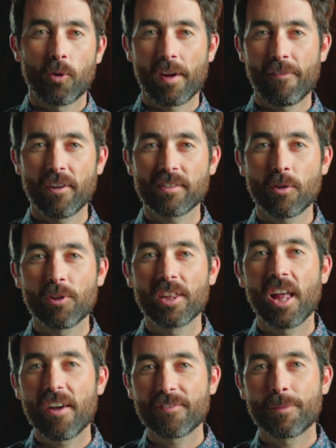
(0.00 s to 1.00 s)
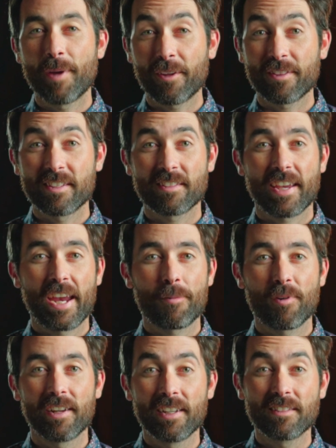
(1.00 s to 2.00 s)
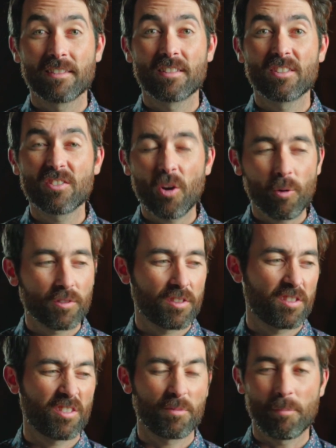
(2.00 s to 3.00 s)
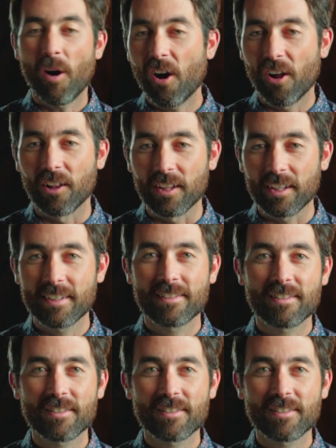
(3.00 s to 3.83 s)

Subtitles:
What I've also loved about this camera, it's so small, it's